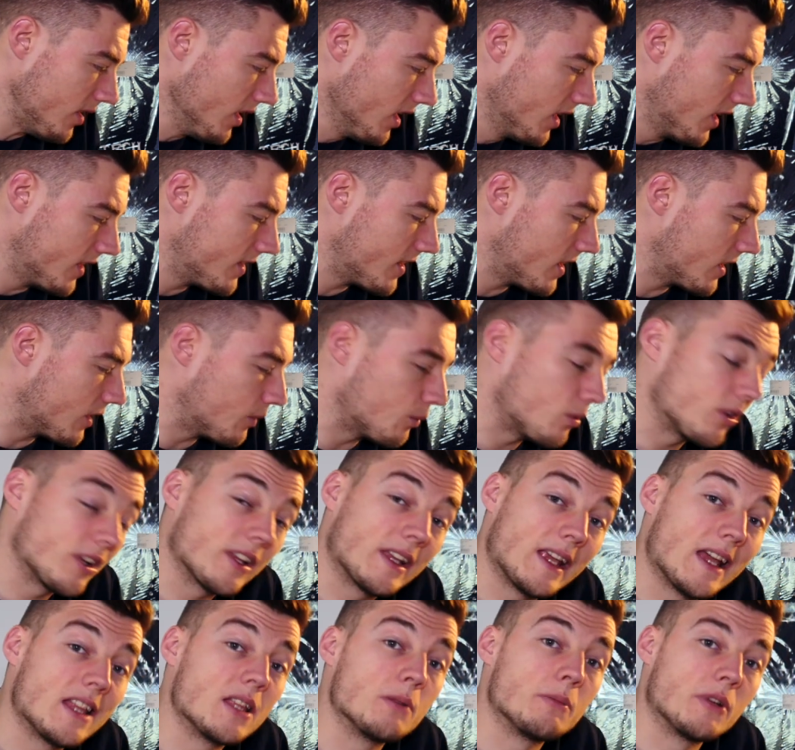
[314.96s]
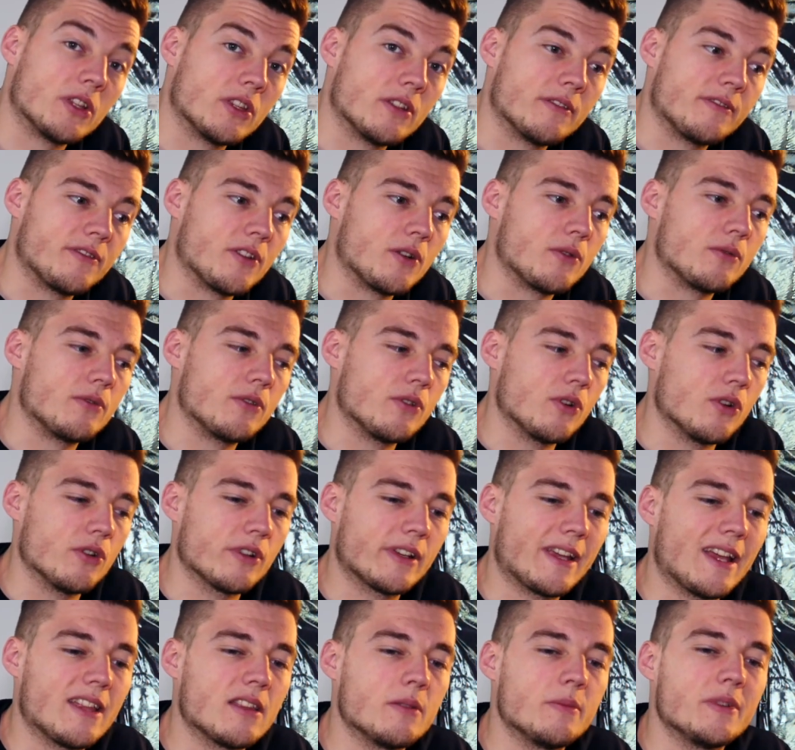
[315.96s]
and then I want to get them on the phone or
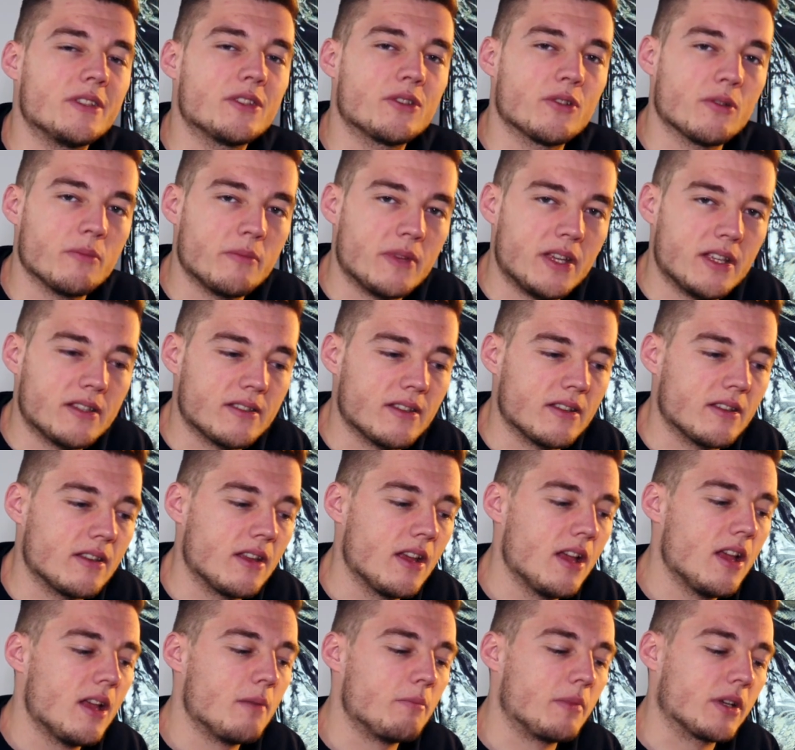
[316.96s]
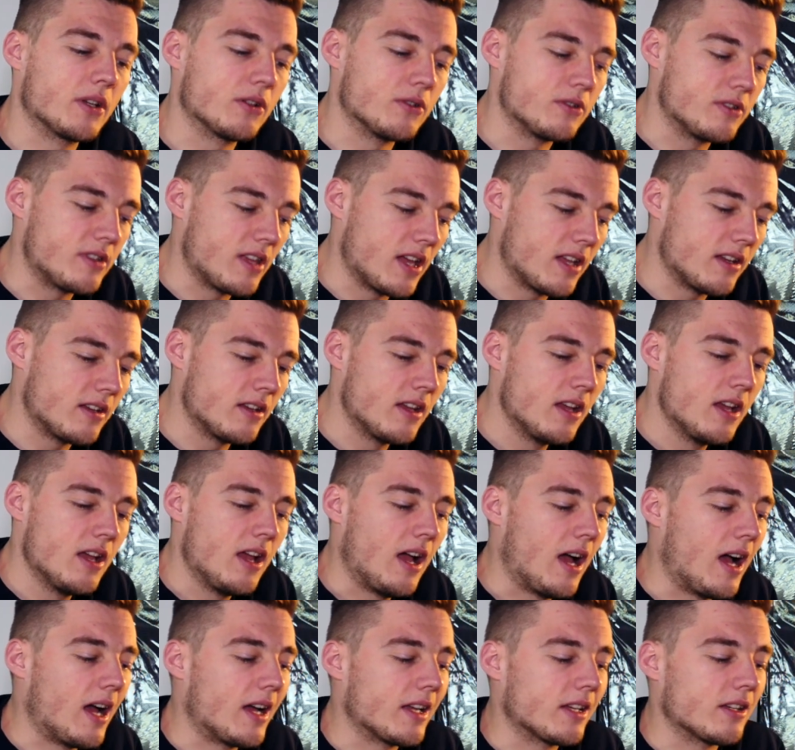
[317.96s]
get them into a meeting, because then
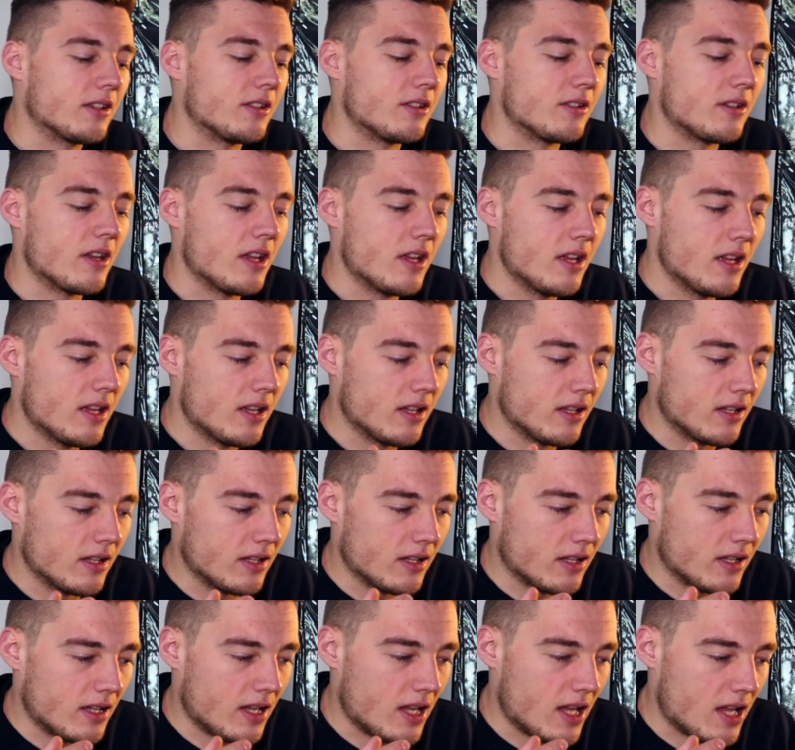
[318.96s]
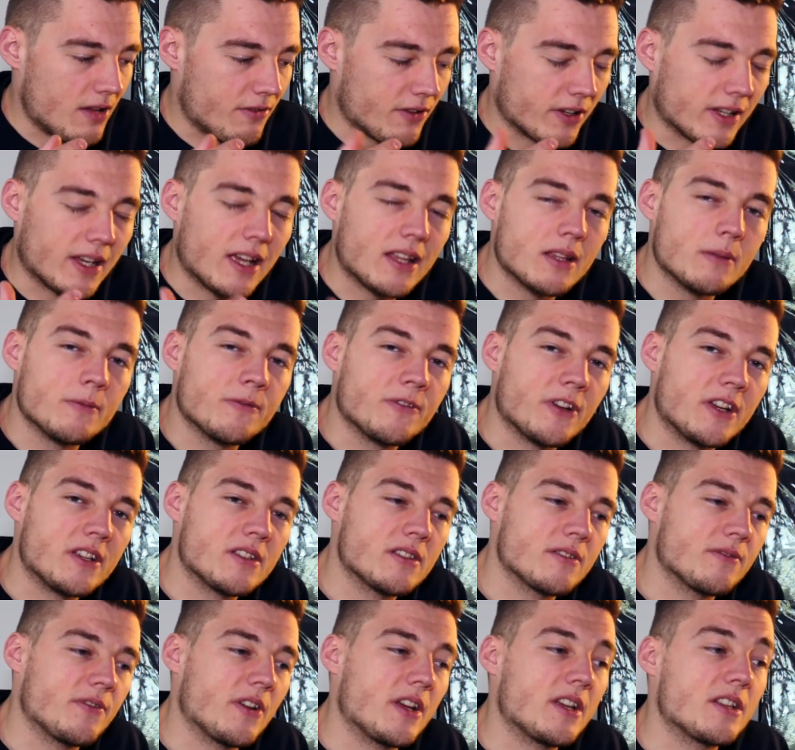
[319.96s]
I can, if I get them face
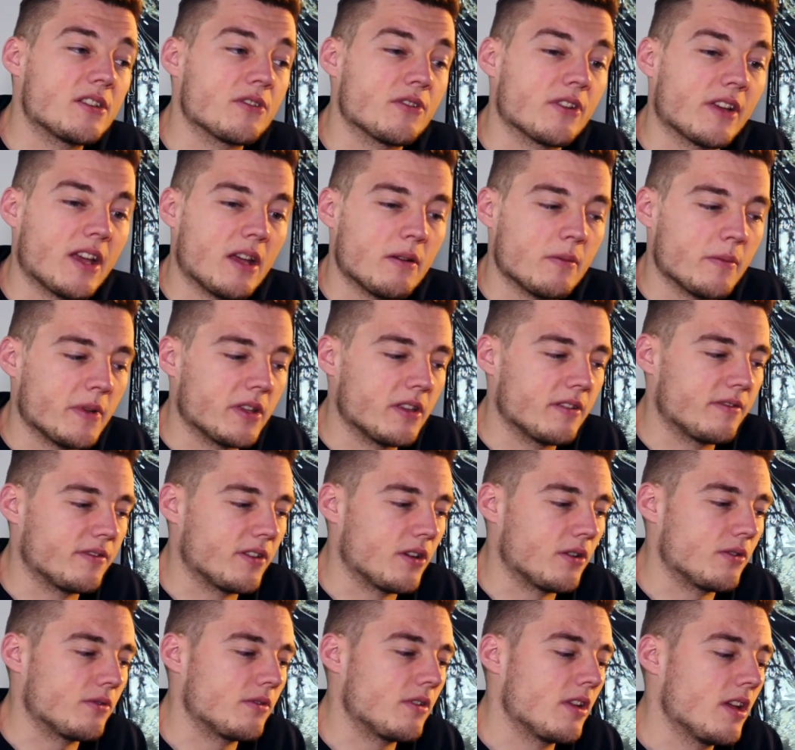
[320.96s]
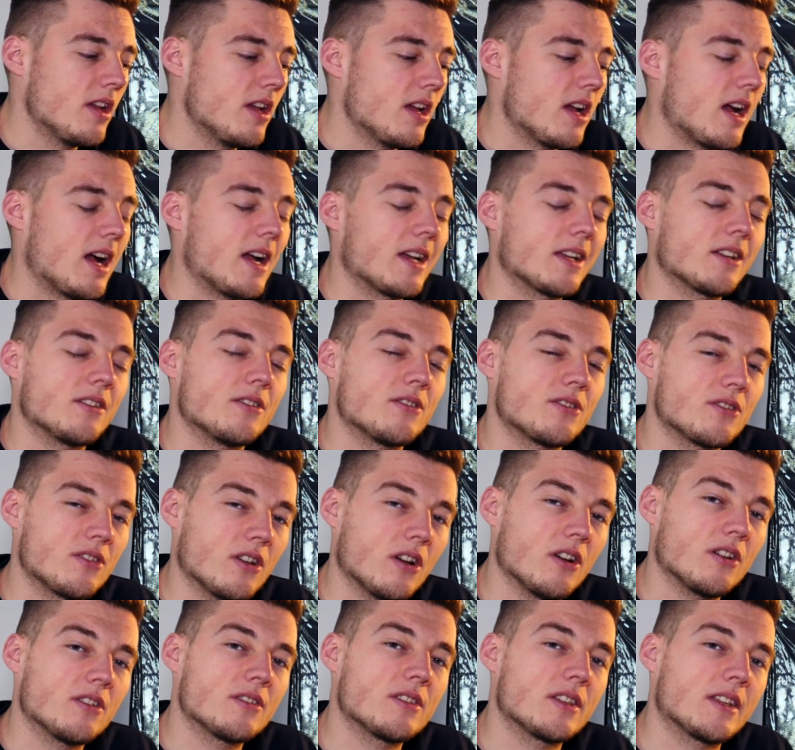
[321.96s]
to face or I get them on the phone, I can
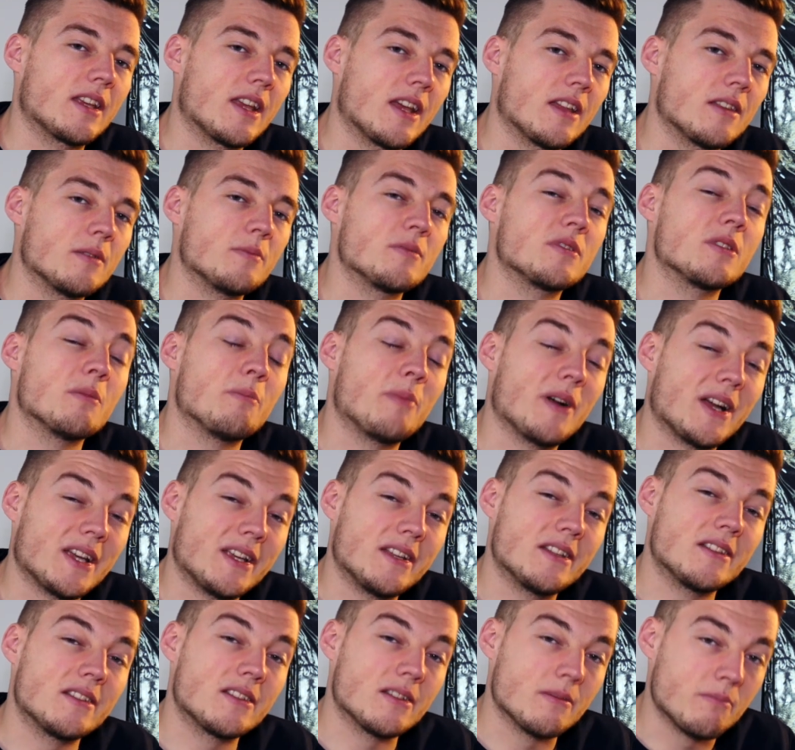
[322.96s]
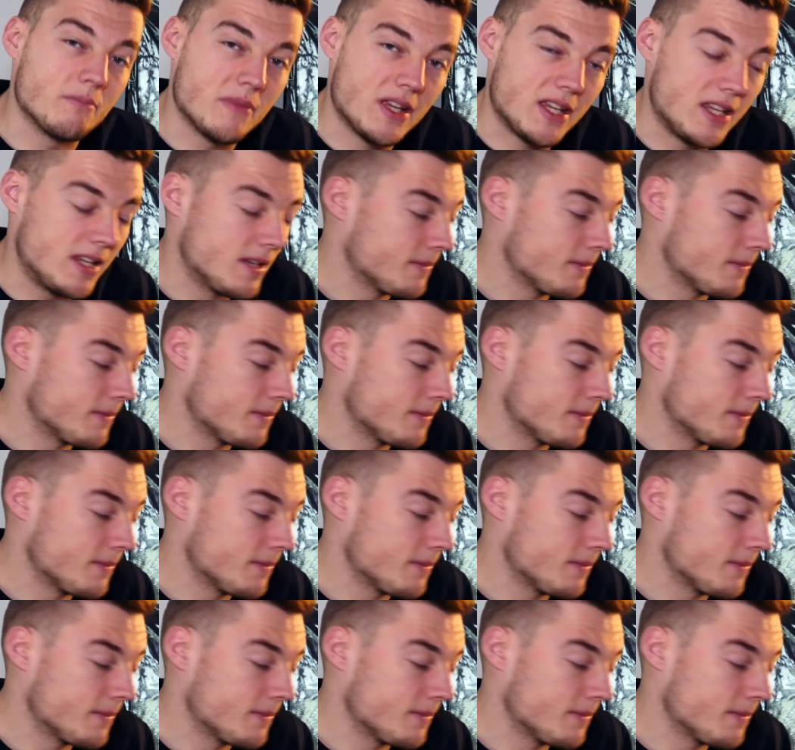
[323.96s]
start to get them to buy into me.